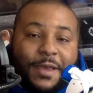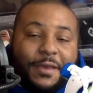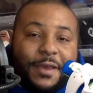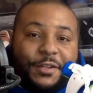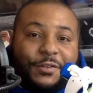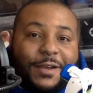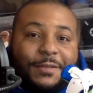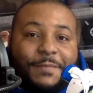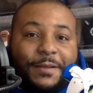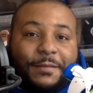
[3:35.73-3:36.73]
and tried
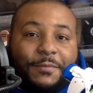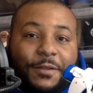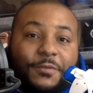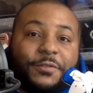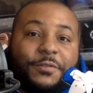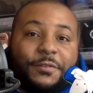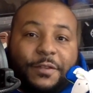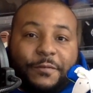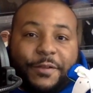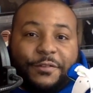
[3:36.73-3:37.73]
to make them closer to
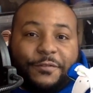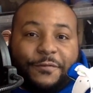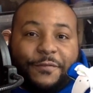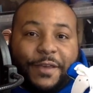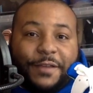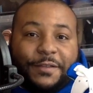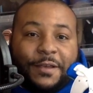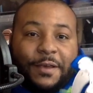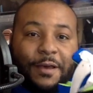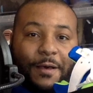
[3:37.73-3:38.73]
the original fit.
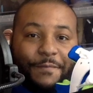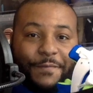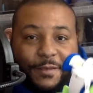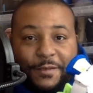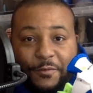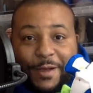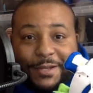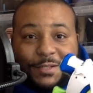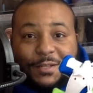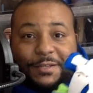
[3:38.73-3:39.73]
The
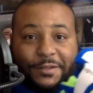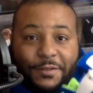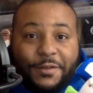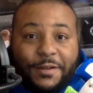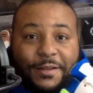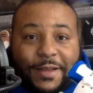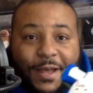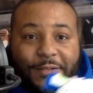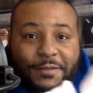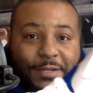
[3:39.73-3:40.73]
Huarache is included in that.
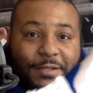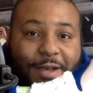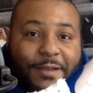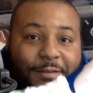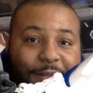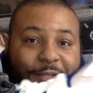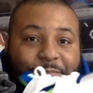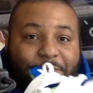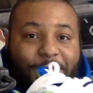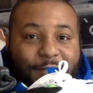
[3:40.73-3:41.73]
So
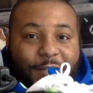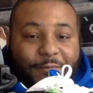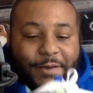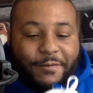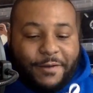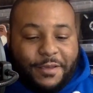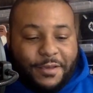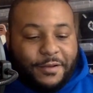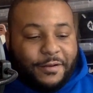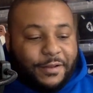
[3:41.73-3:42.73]
this silhouette right
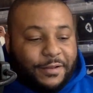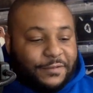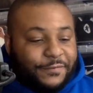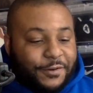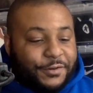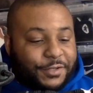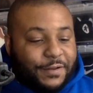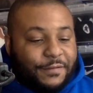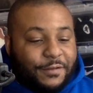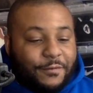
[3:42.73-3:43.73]
here and this version
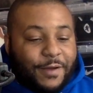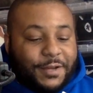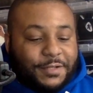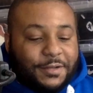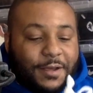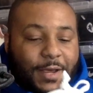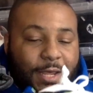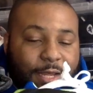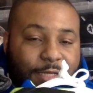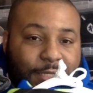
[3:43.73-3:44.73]
of the Huarache
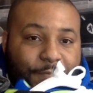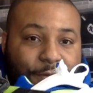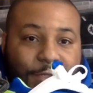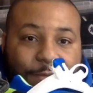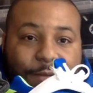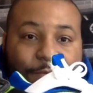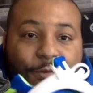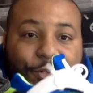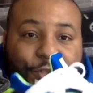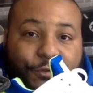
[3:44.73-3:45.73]
is supposed to be
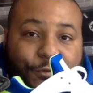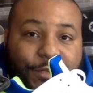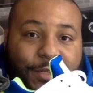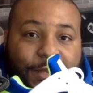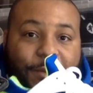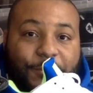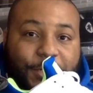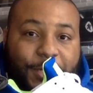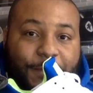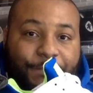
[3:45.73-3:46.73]
more true to the OG.